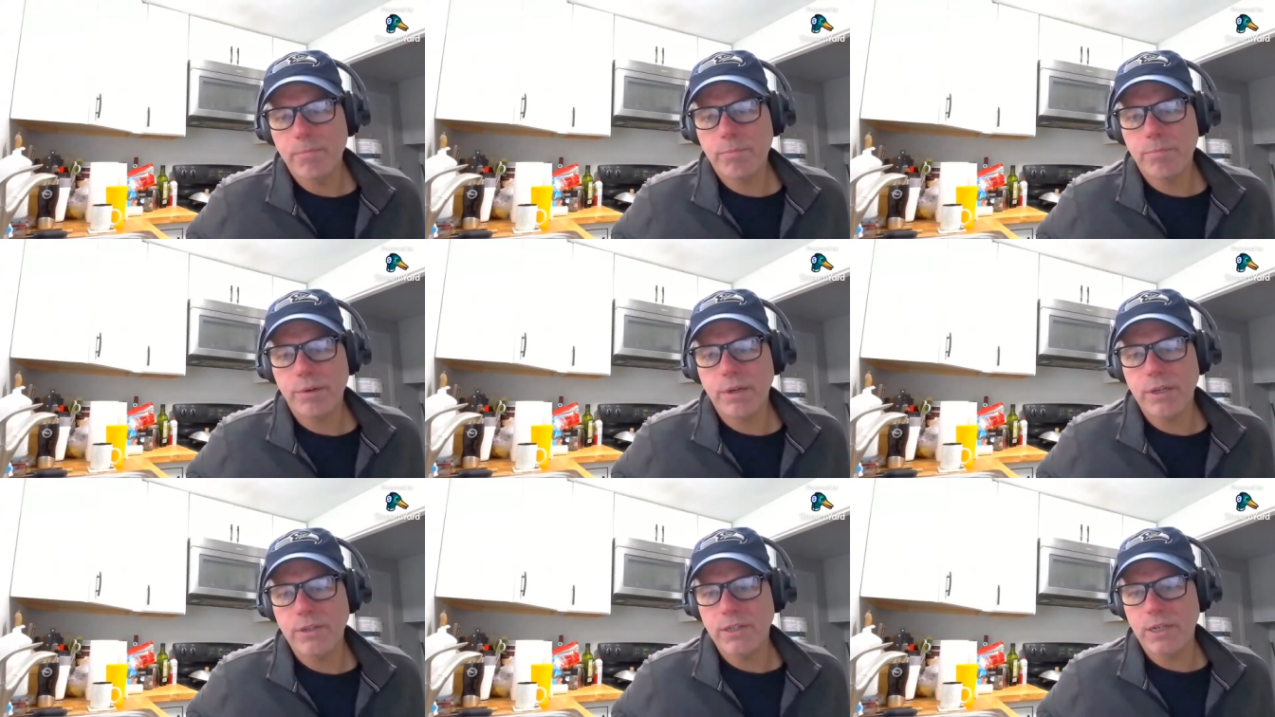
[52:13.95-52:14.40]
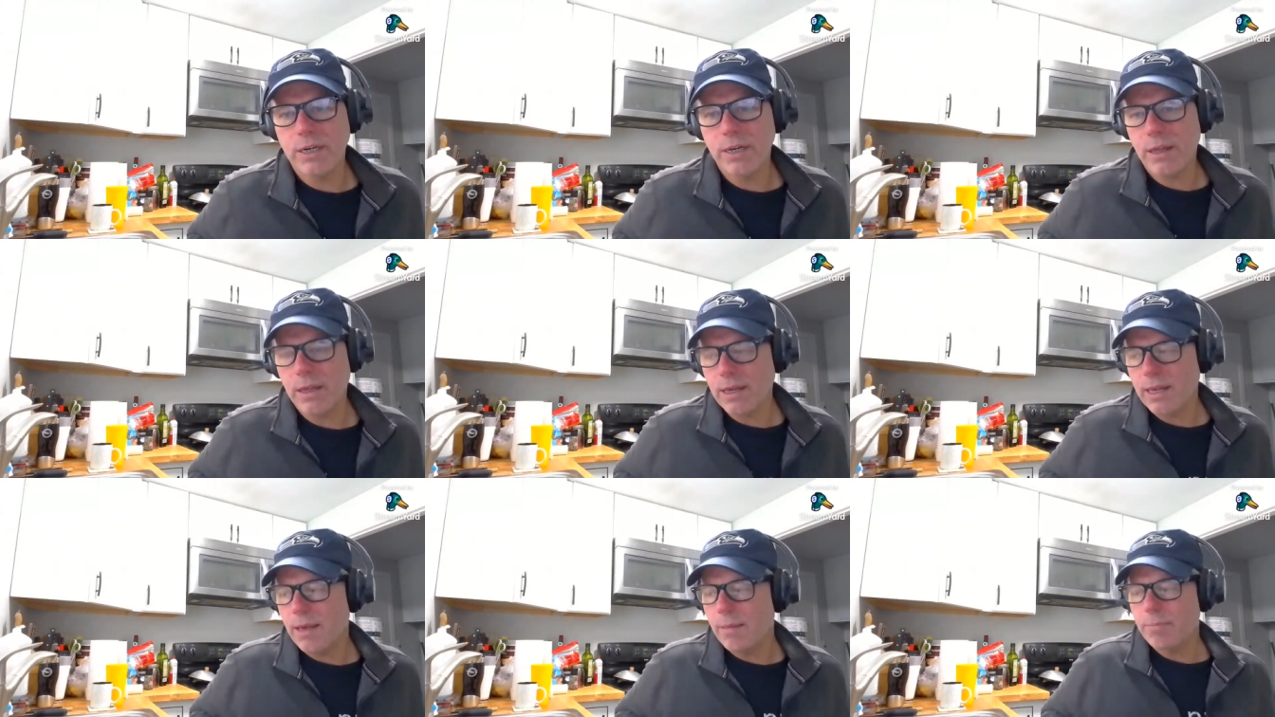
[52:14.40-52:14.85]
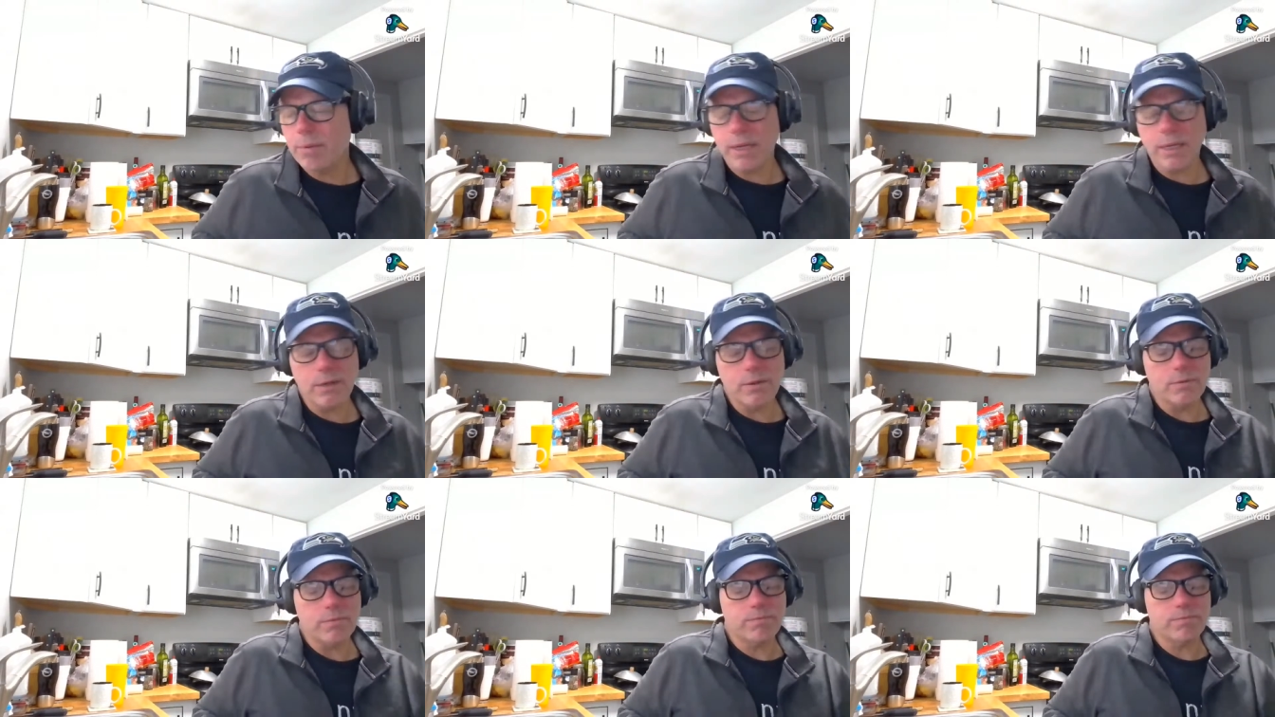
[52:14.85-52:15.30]
president of the
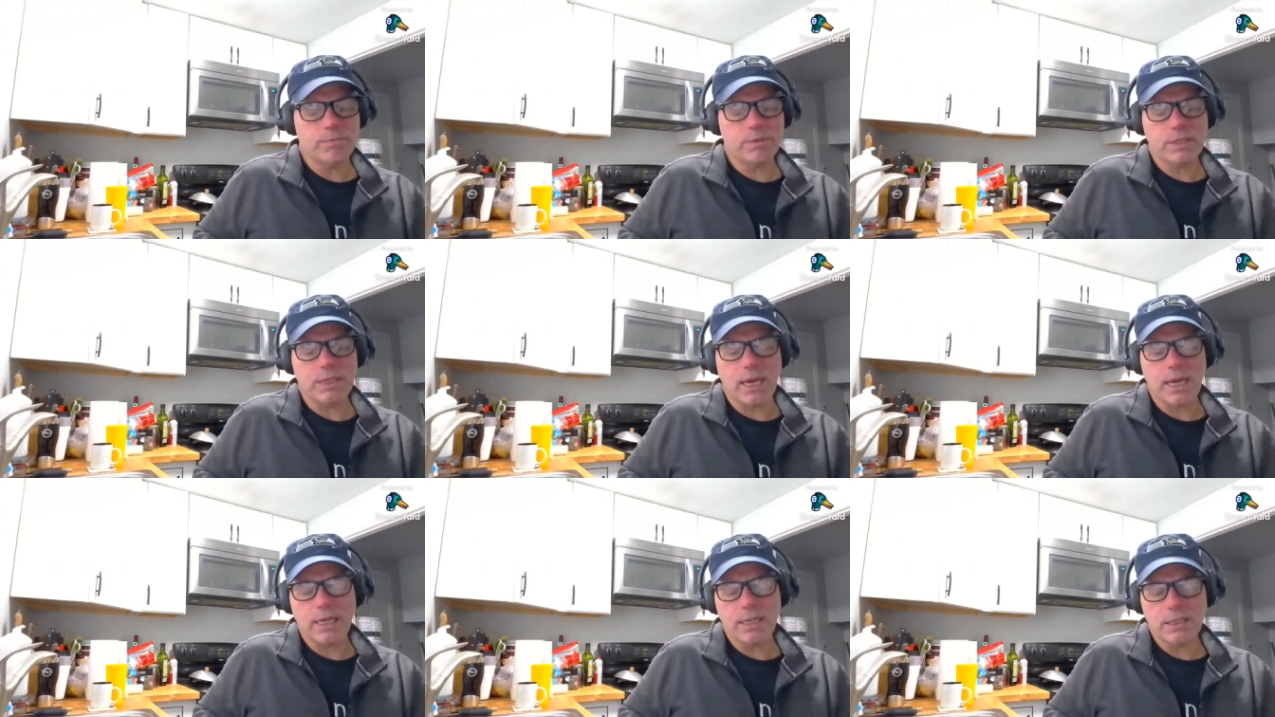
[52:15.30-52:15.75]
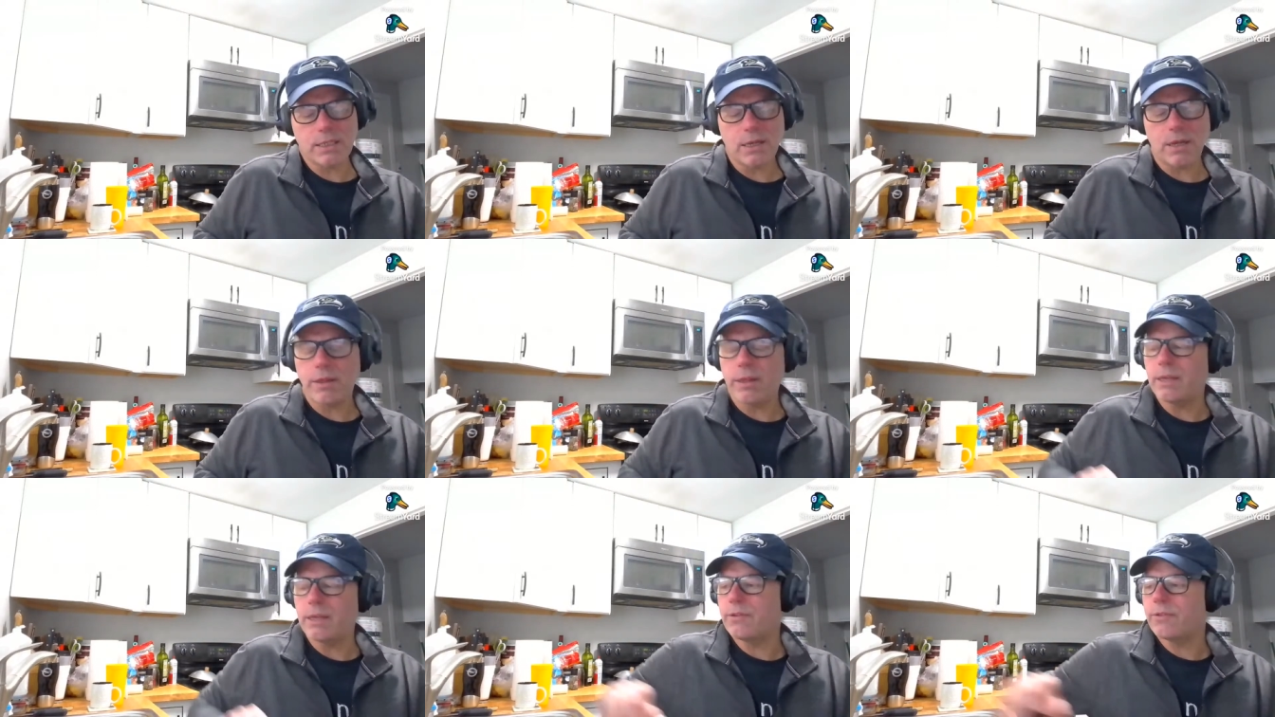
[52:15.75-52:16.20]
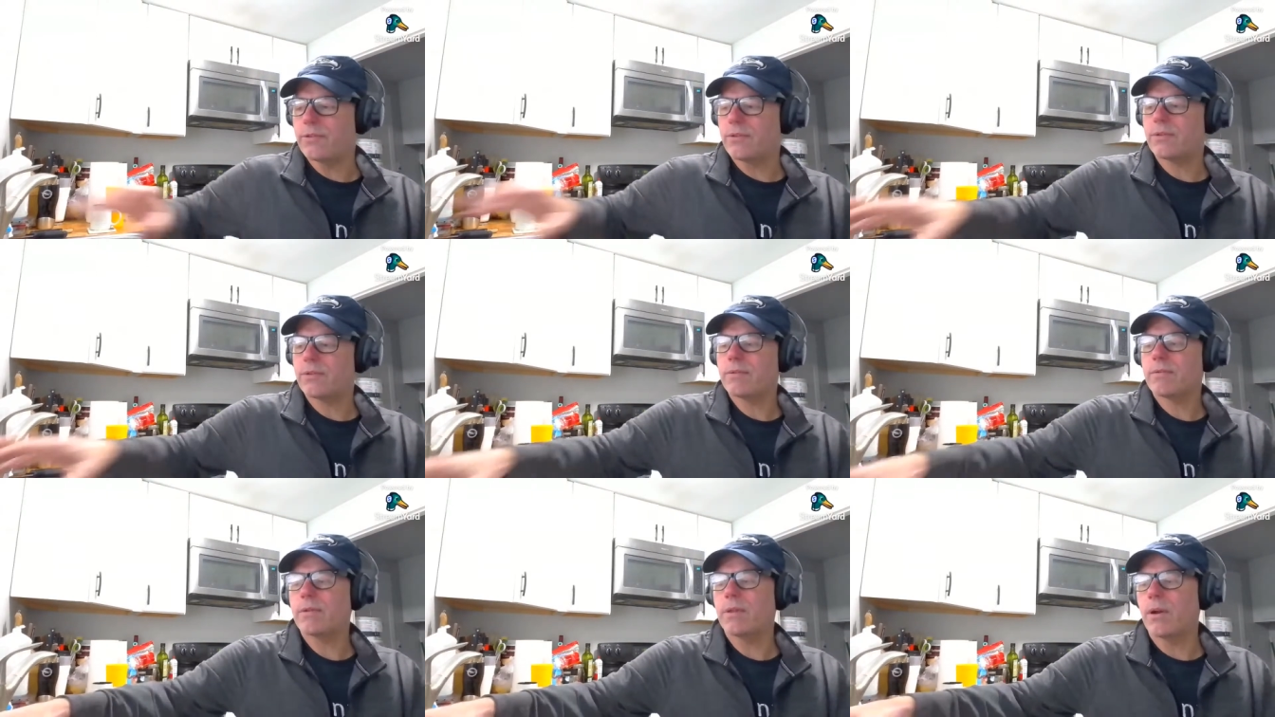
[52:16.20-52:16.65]
company who signs all
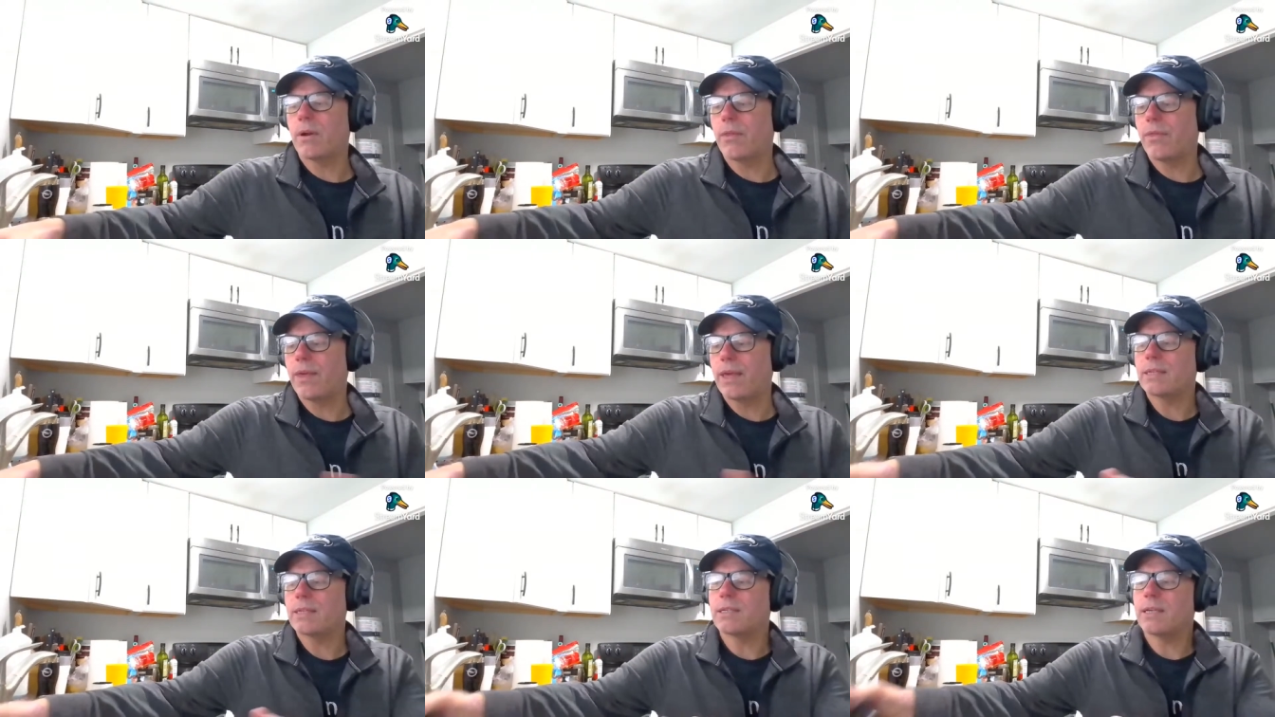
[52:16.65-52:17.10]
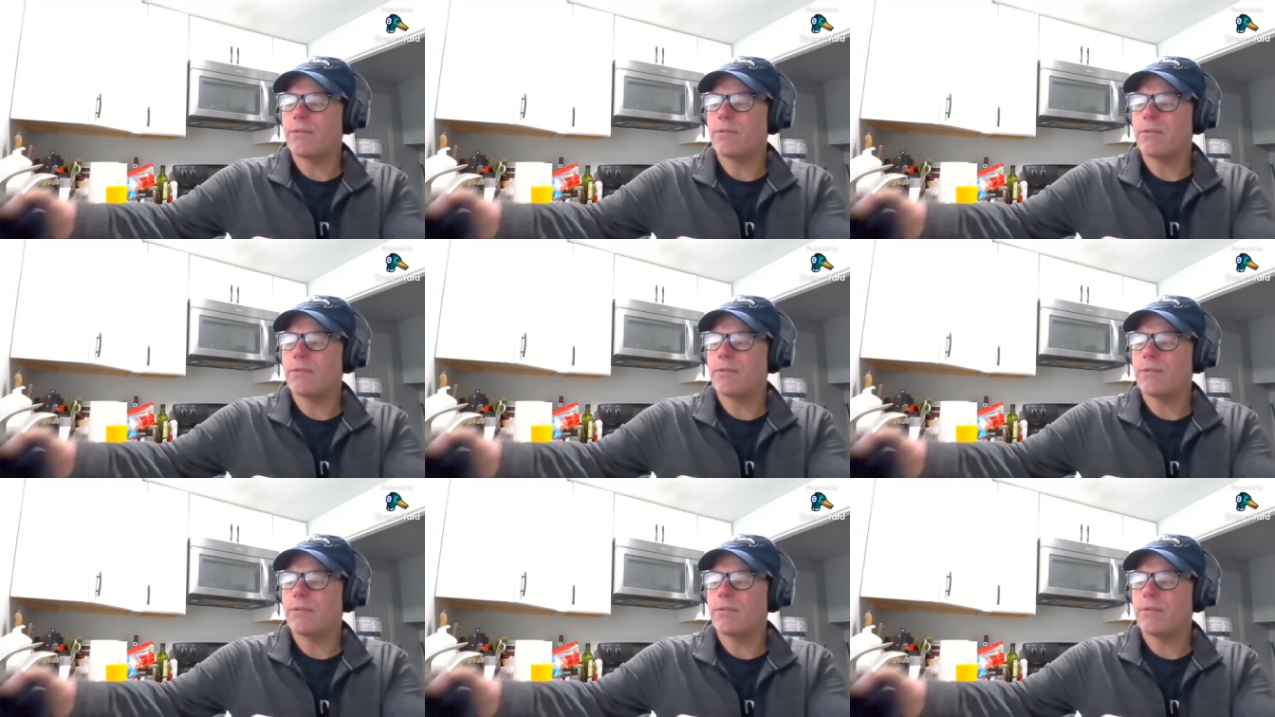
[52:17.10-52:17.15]
these little things.